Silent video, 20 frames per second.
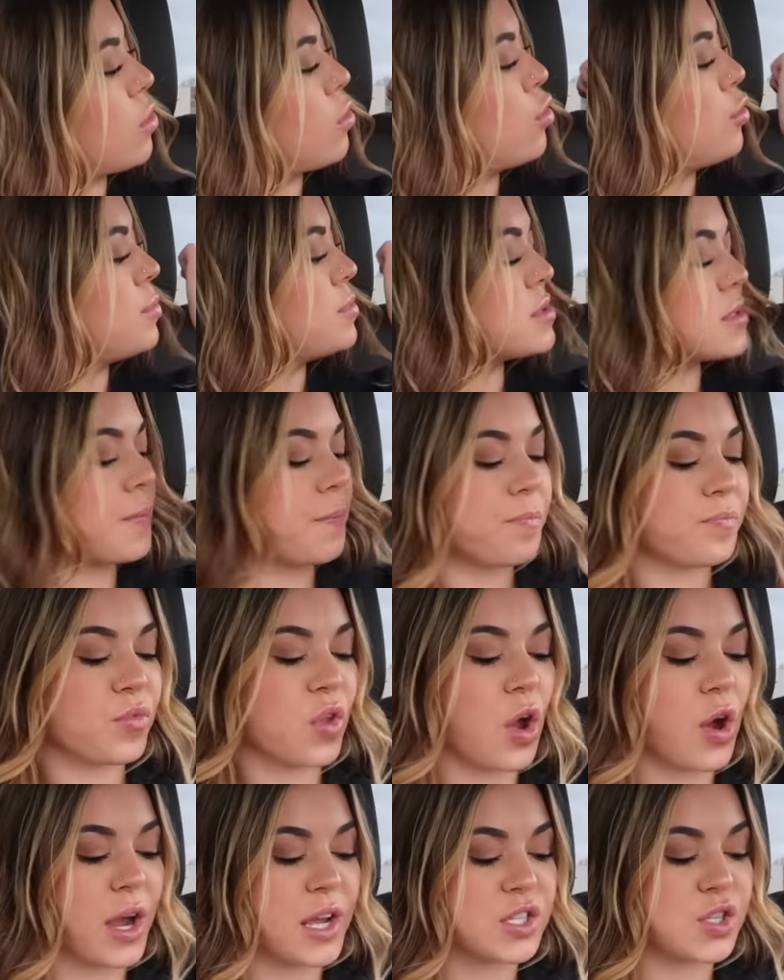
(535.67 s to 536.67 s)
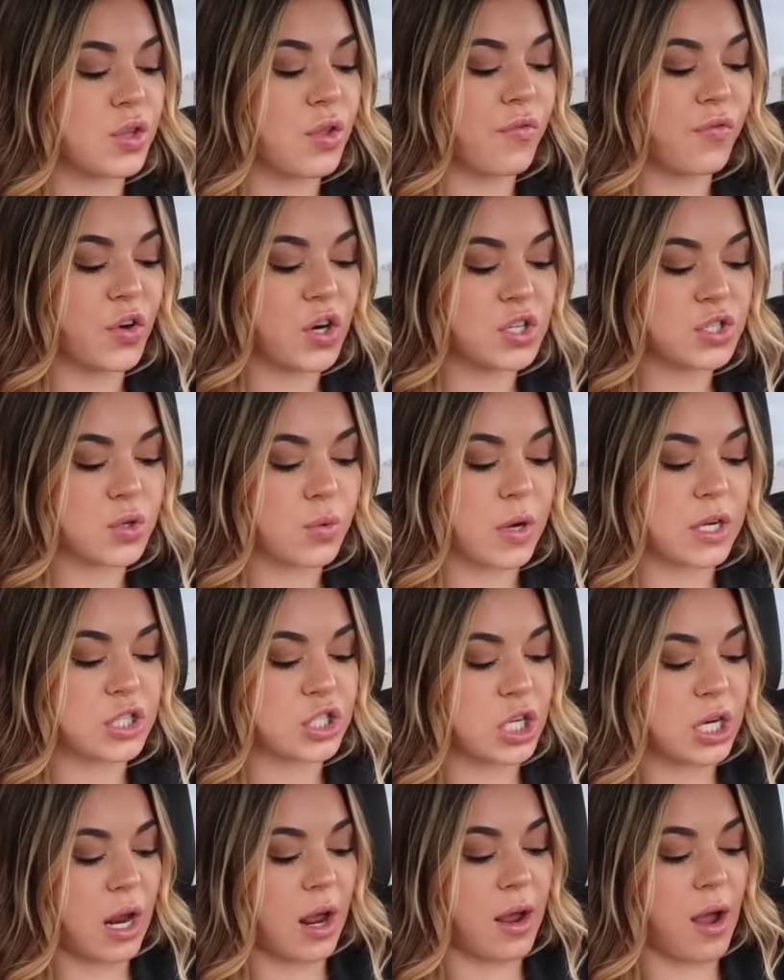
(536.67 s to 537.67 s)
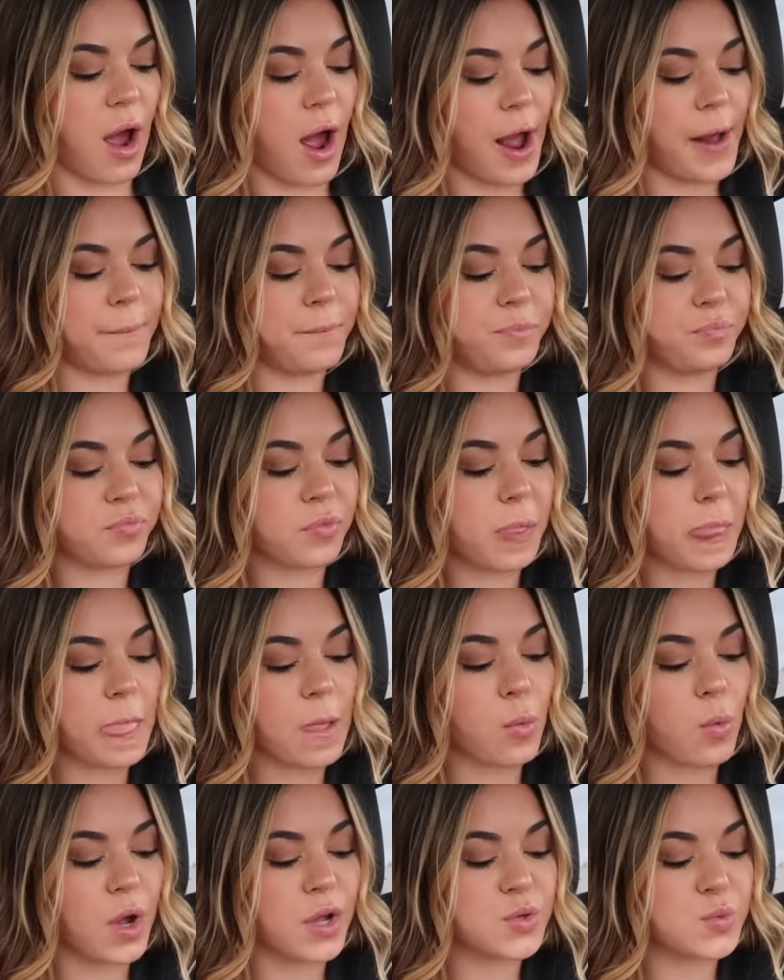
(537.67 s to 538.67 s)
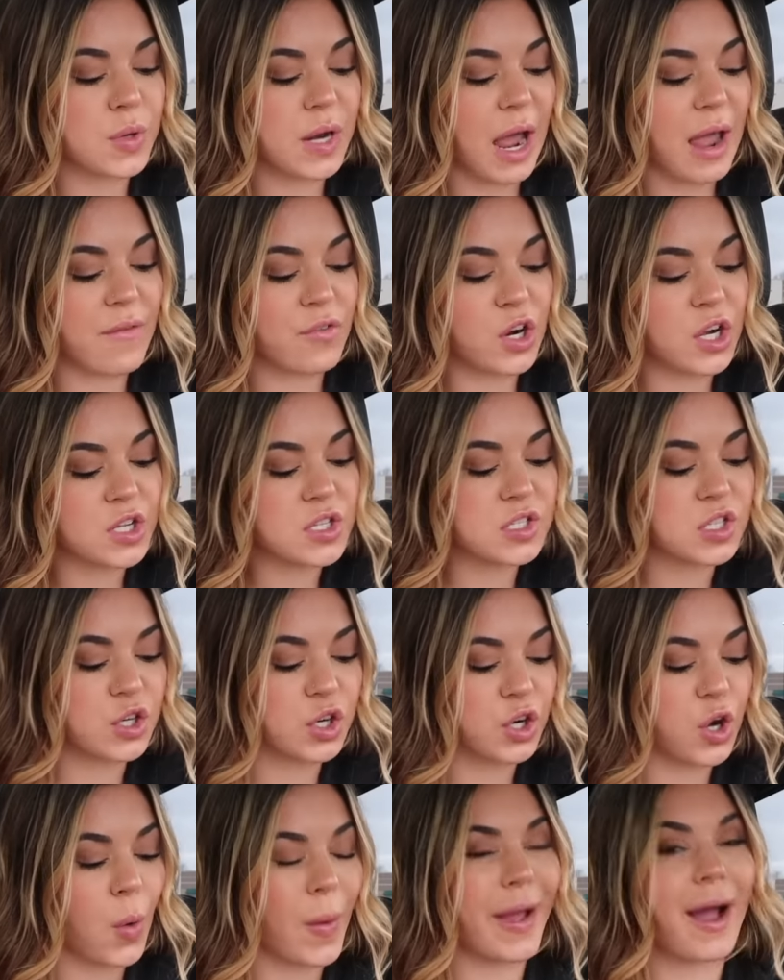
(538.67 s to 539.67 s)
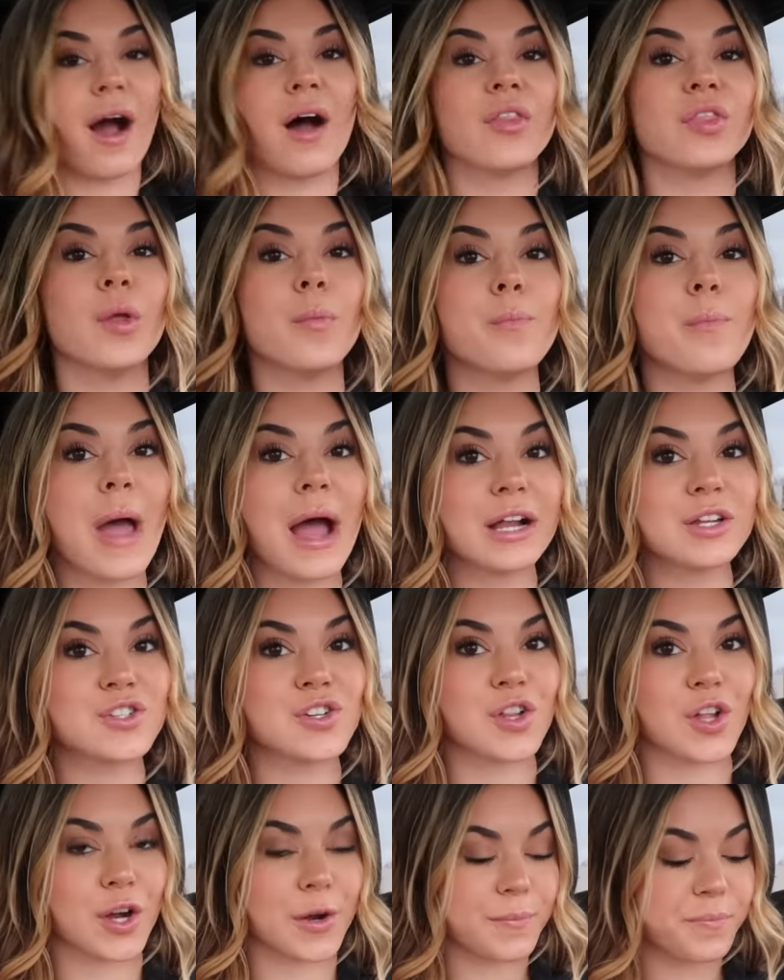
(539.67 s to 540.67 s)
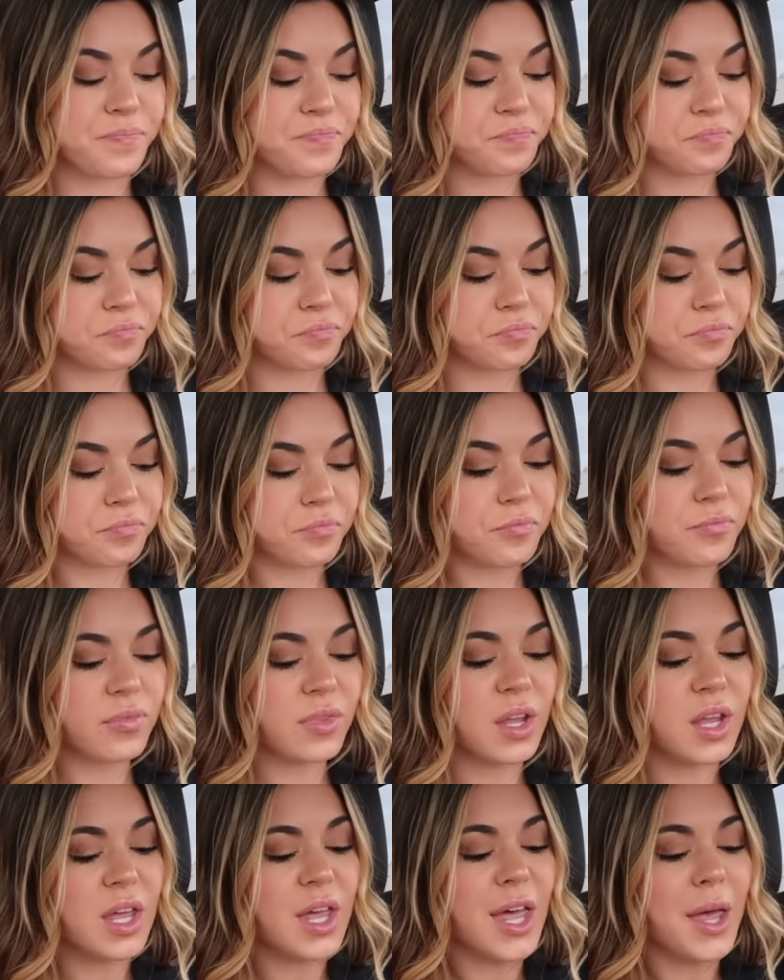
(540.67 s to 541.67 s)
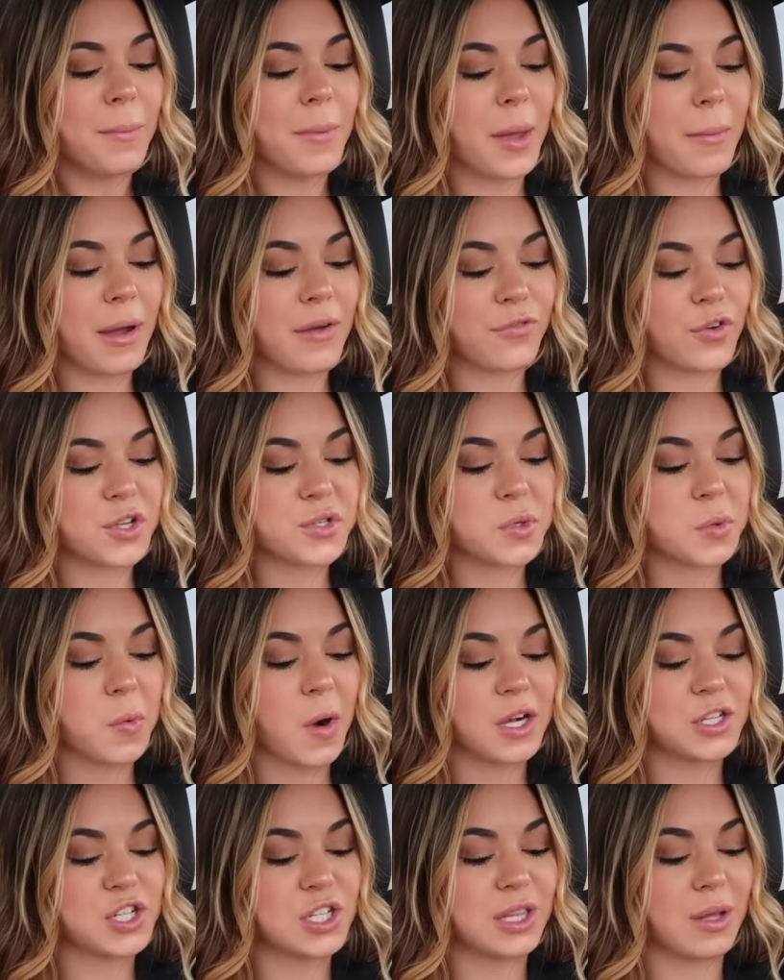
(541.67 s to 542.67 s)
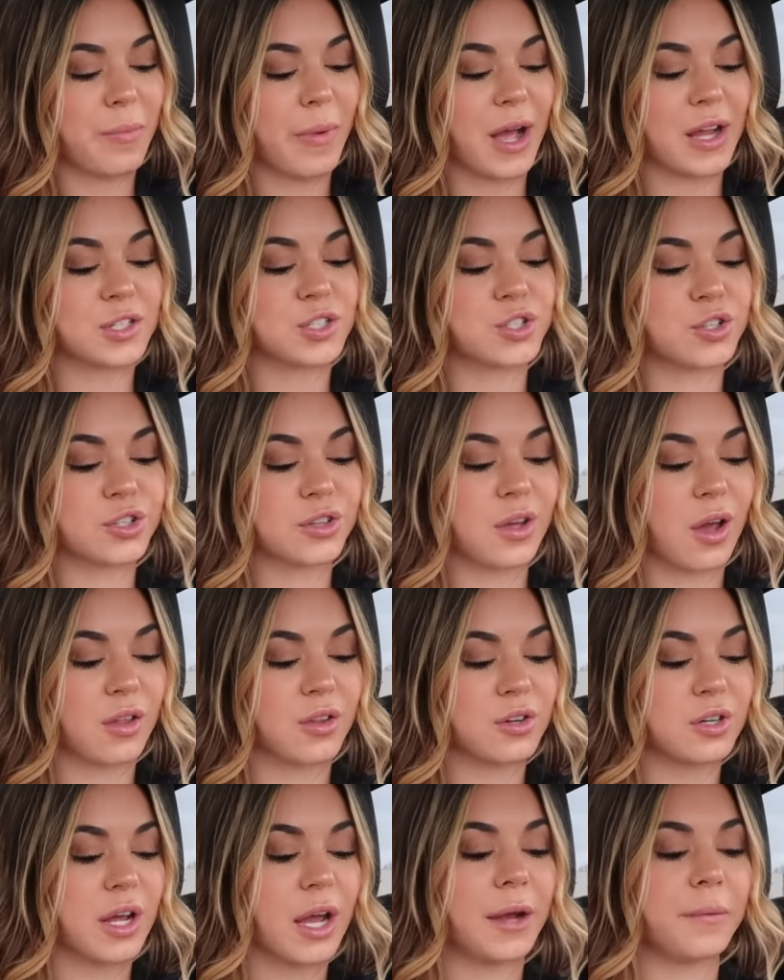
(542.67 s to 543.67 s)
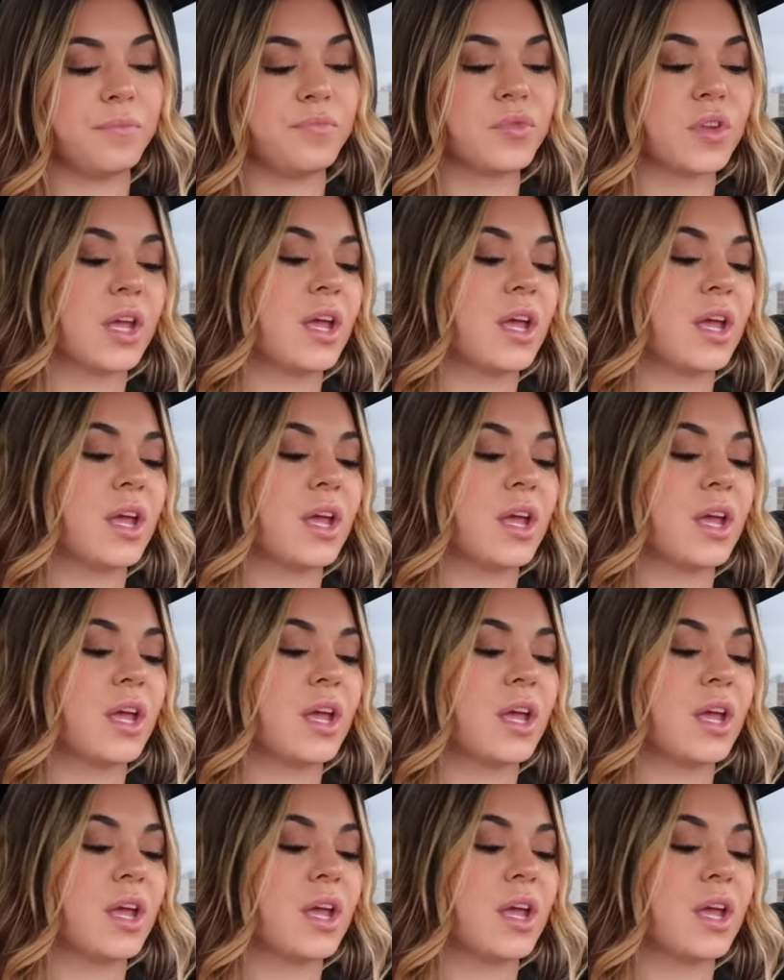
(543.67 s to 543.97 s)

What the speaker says: Oops. Okay, so the first question I got was, would I ever consider going on The Bachelor? Me and my friends were watching The Bachelor the other day,